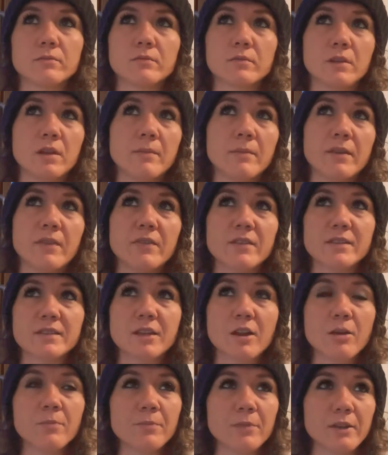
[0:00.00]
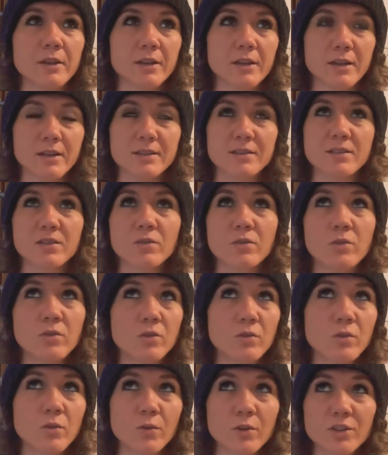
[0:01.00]
I mean, this couplet is
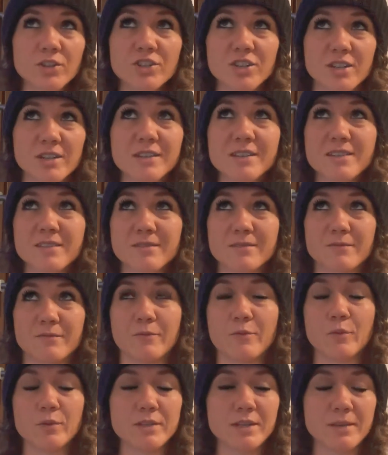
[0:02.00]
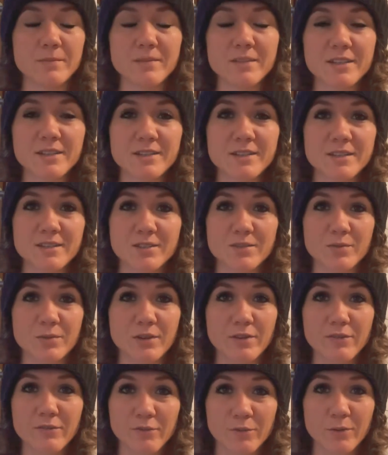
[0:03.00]
gorgeous. 4 times 6 is
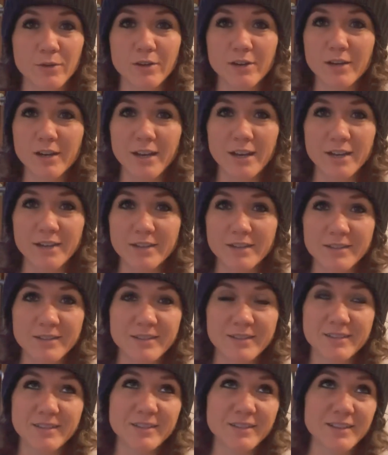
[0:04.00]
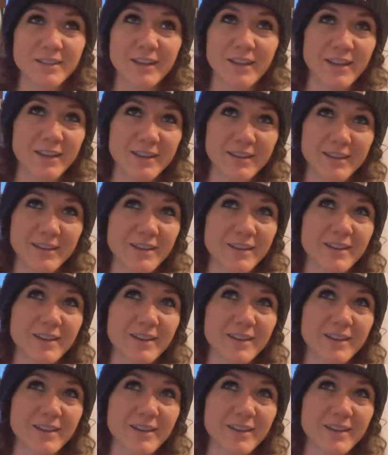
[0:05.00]
24. And like,